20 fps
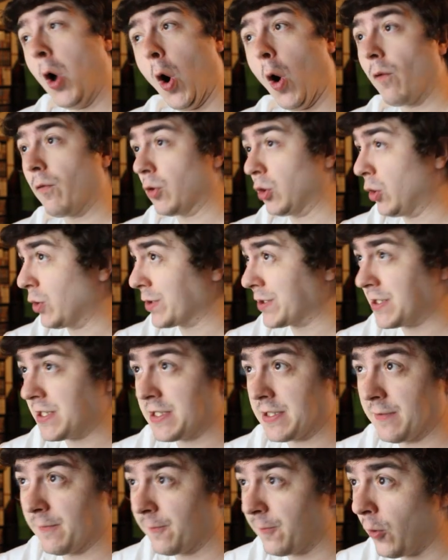Overlord
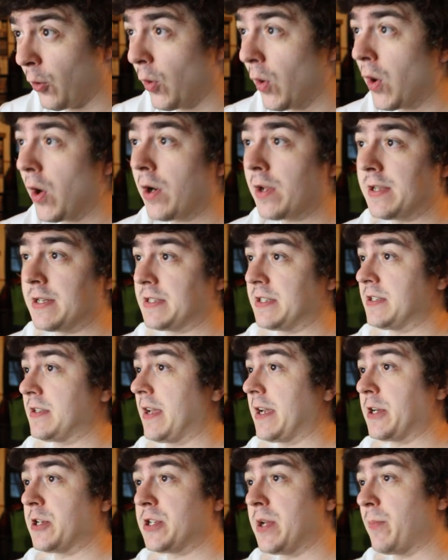Season 4, this is
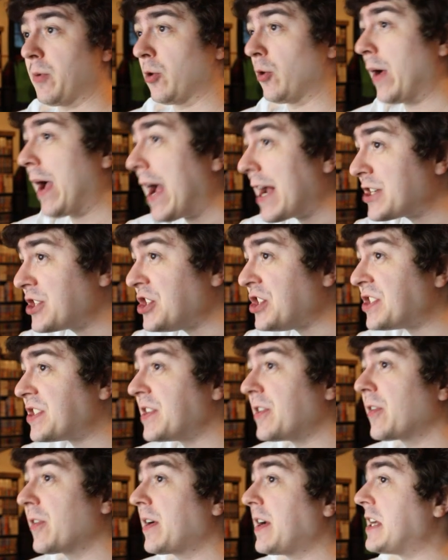like your typical ecchi
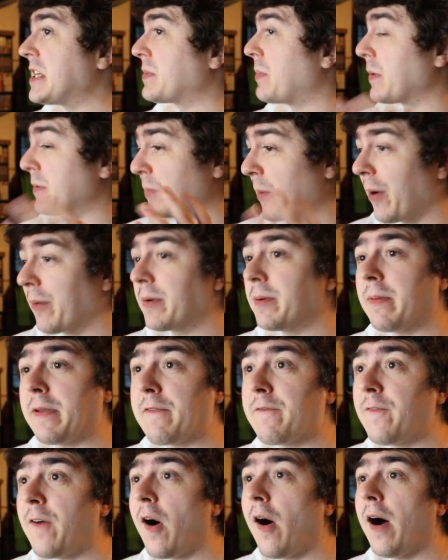series, but it's probably going to be
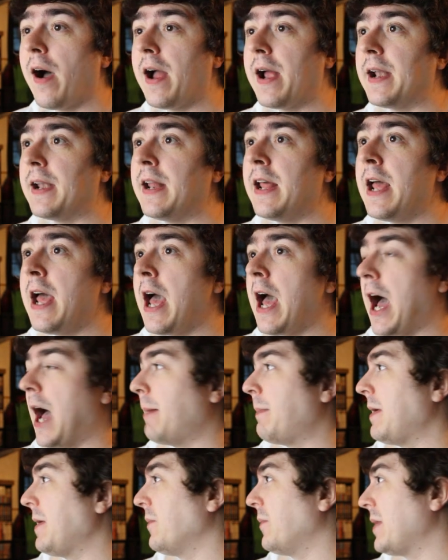fun.
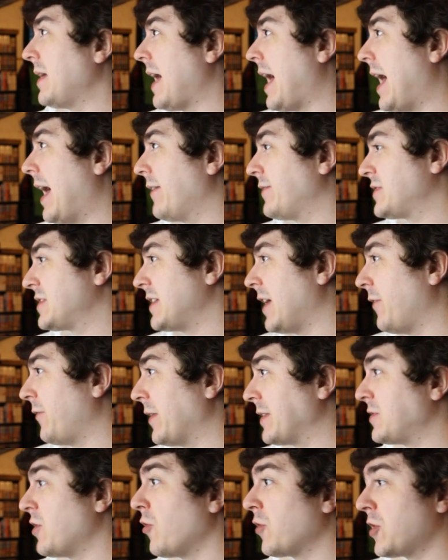I mean, we have stuff
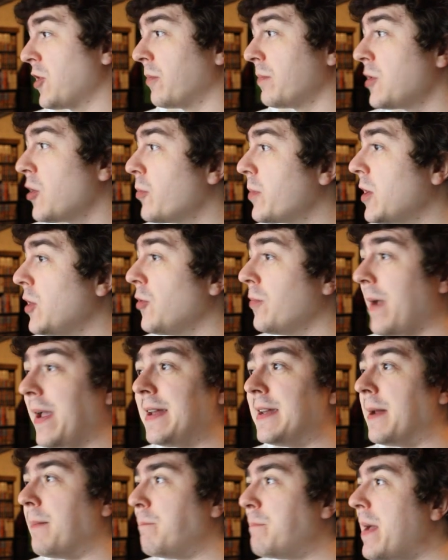like Tokyo Mew Mew,
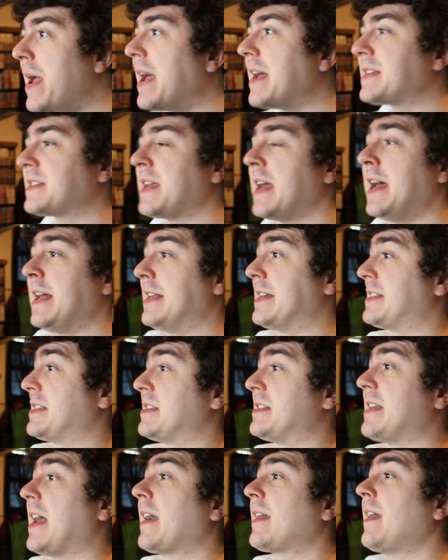Made in Abyss. This
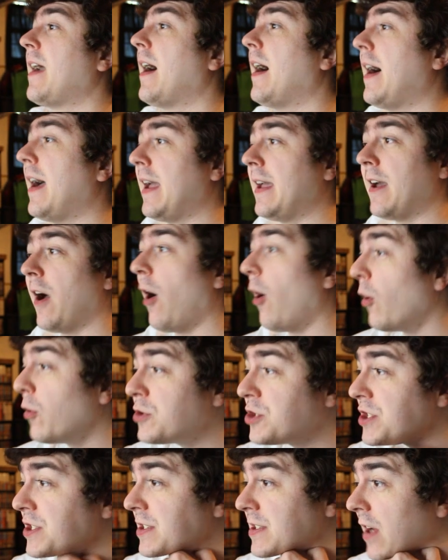is isekai.
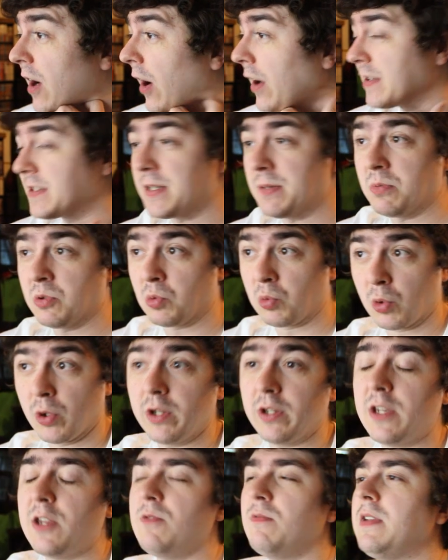Oji-san seems
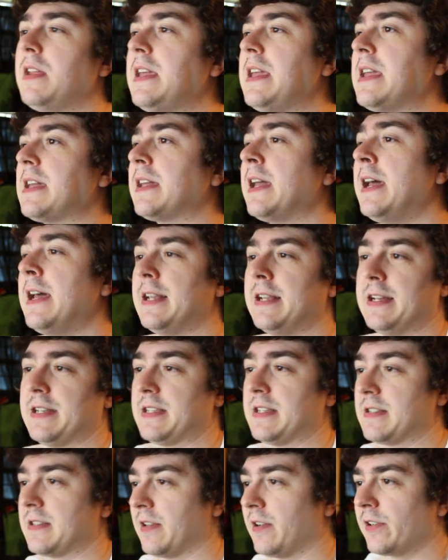really unique.
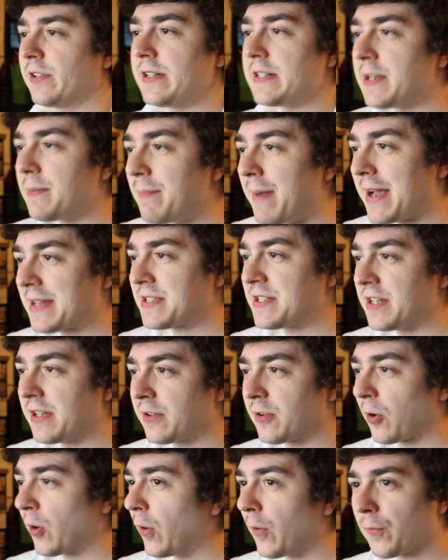This is literally Domestic
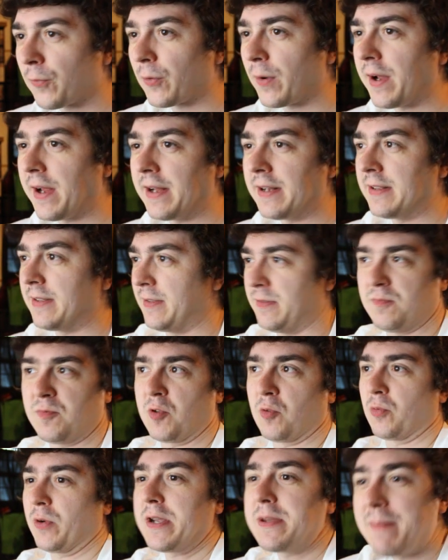Girlfriend,
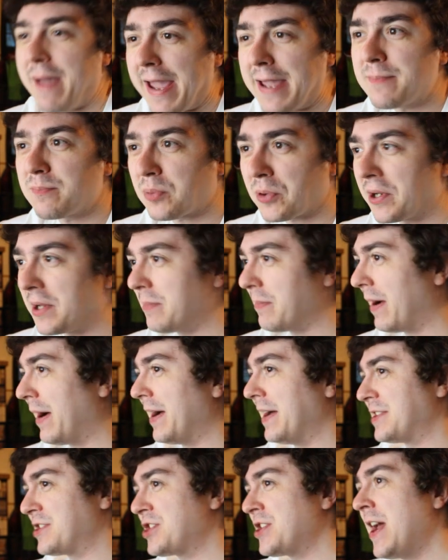the remake pretty
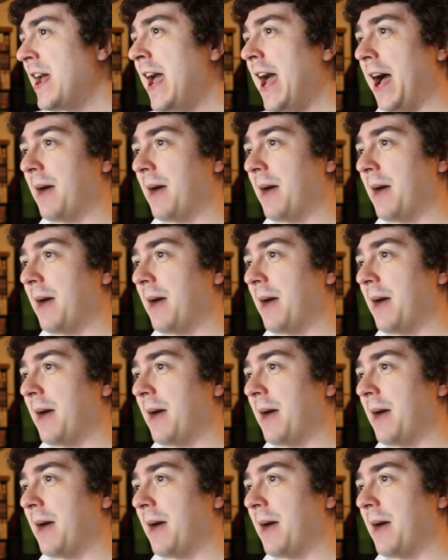much.